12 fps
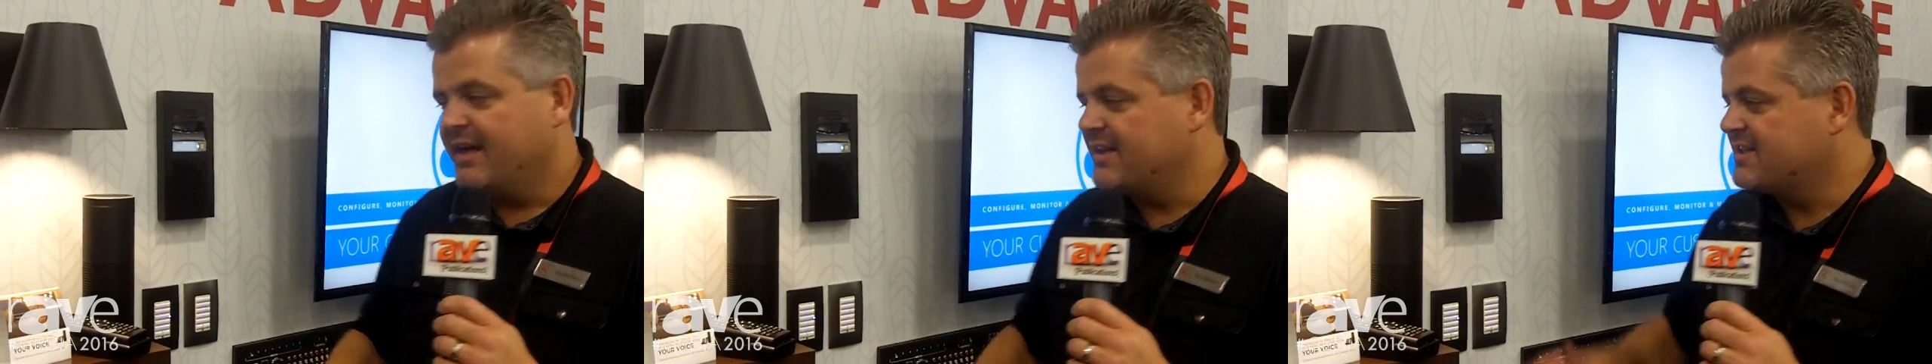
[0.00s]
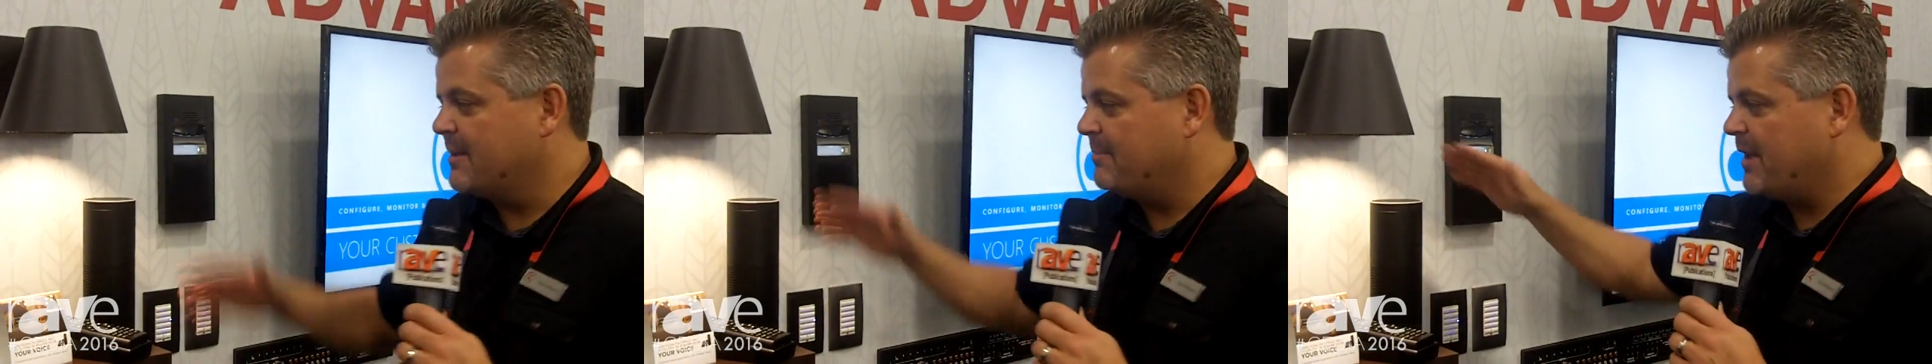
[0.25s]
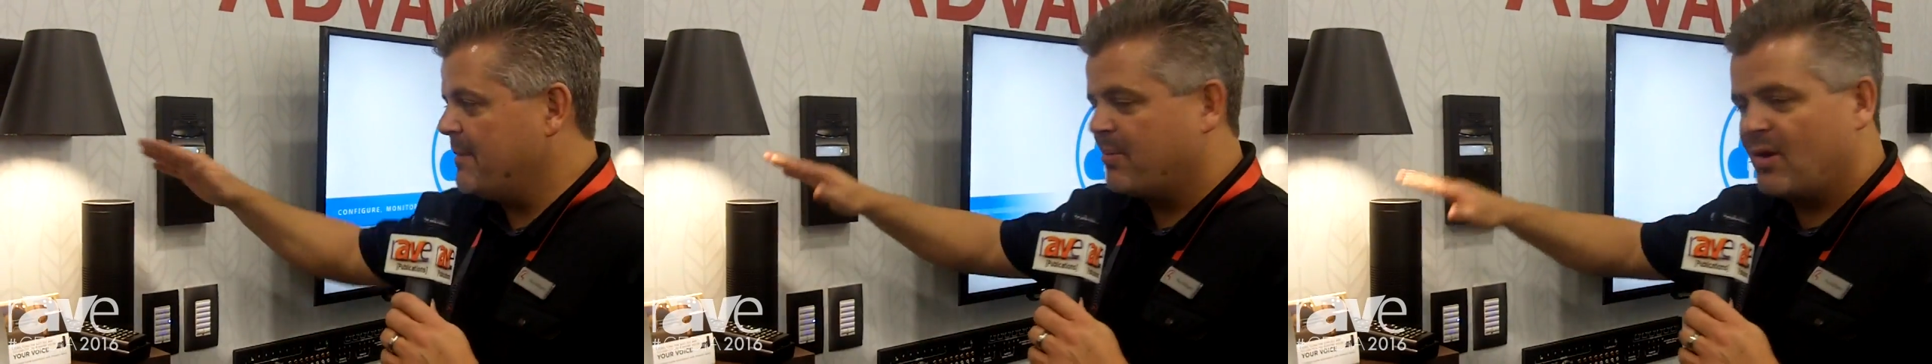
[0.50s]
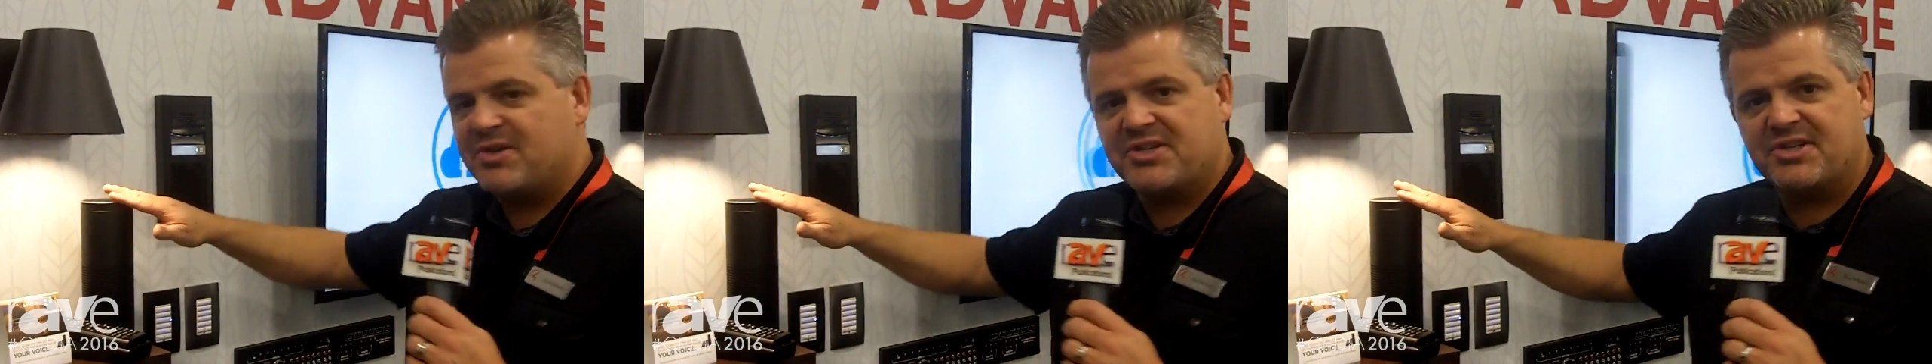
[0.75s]
can simply
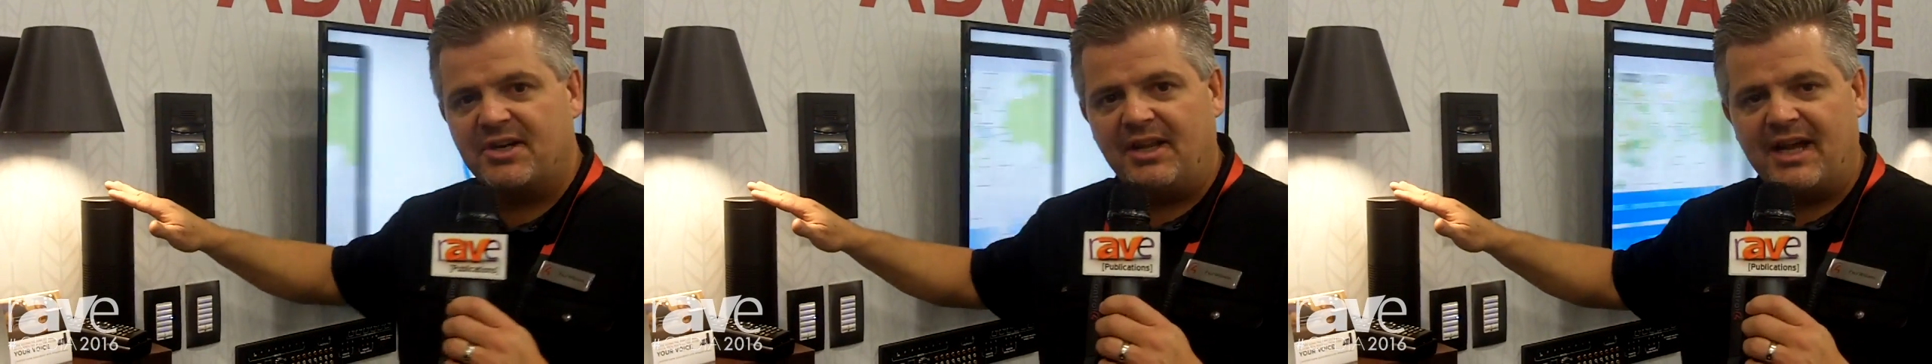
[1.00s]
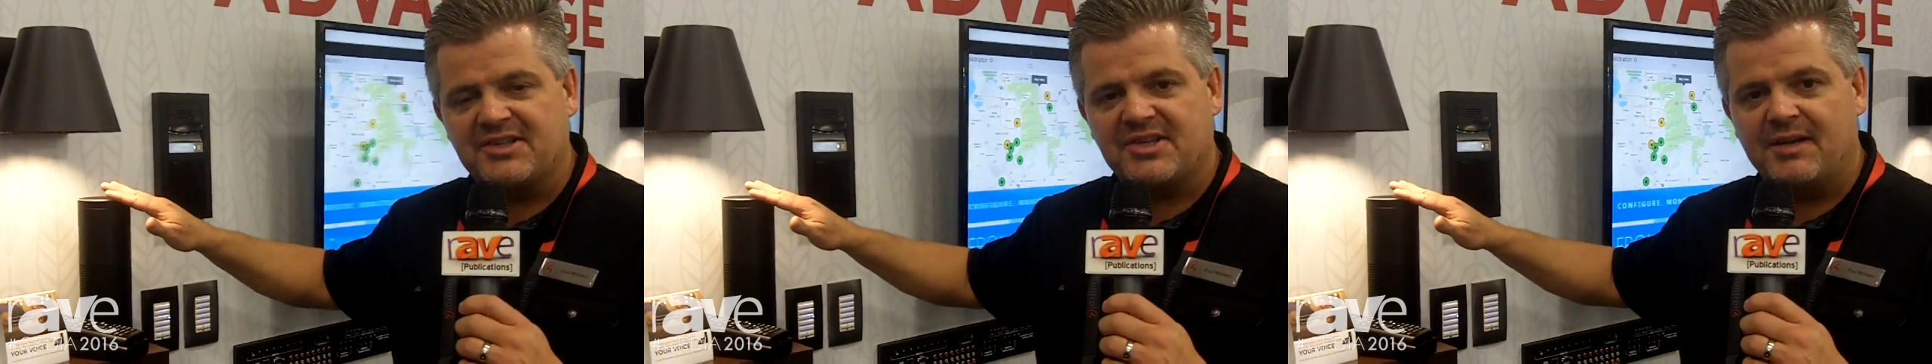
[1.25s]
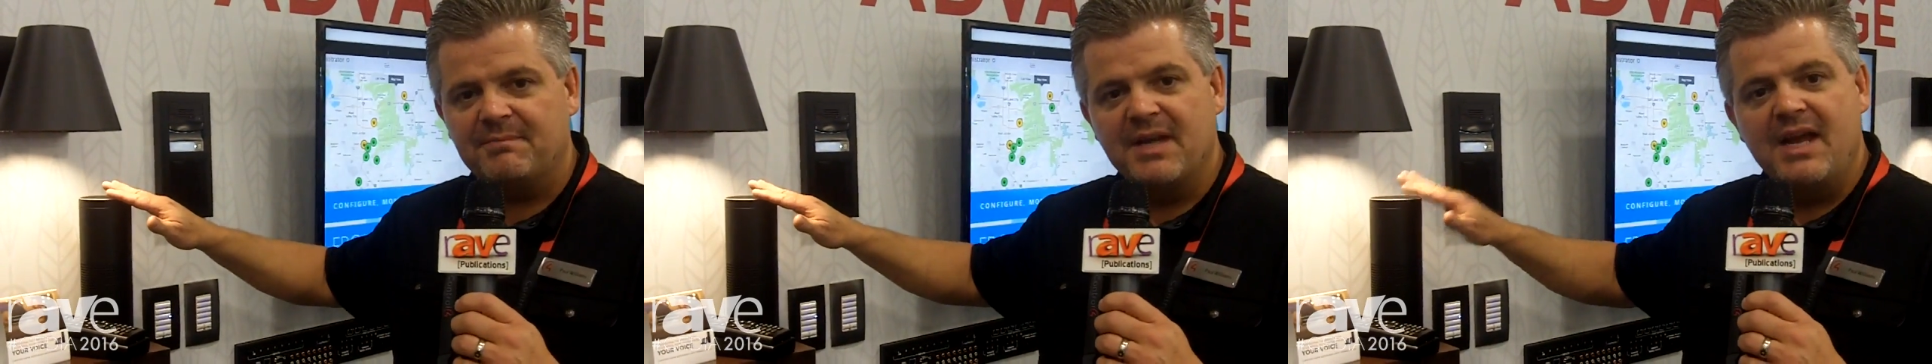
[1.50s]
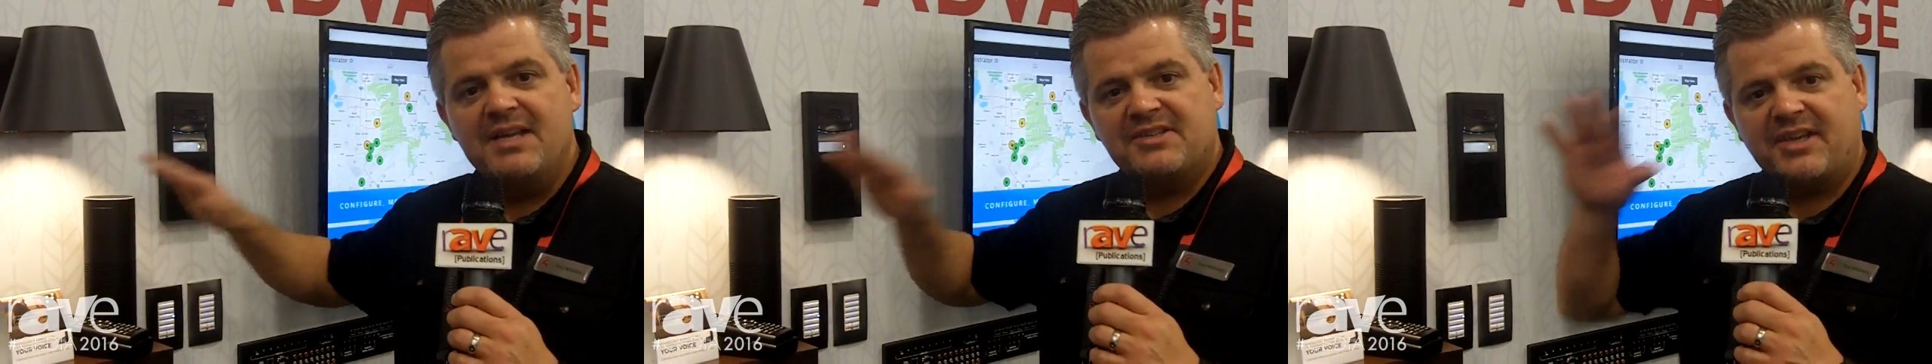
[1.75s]
purchase an alexa
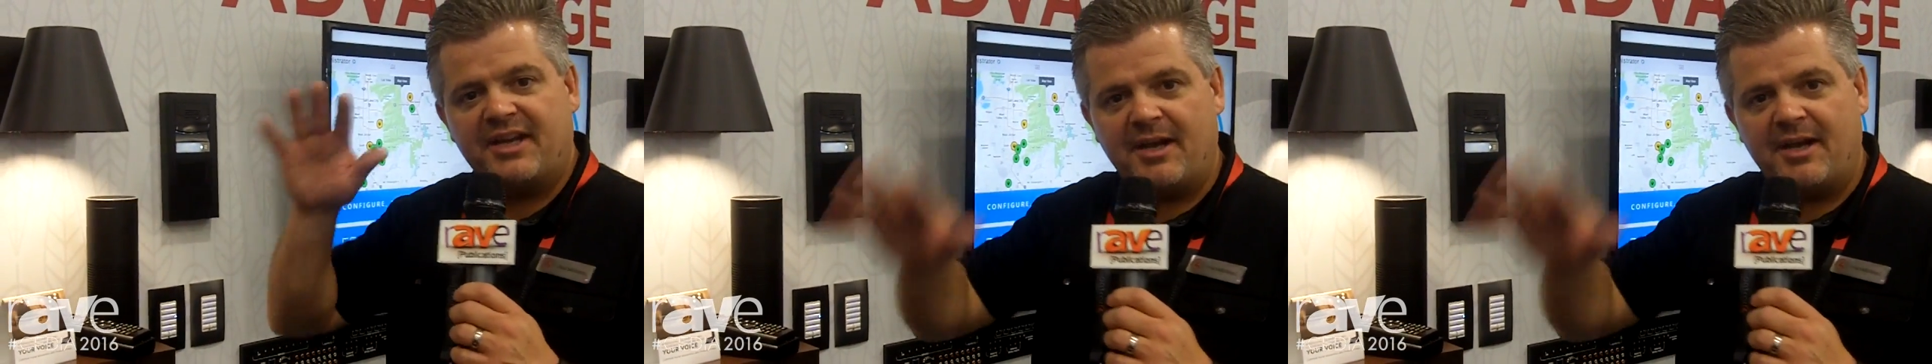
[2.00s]
set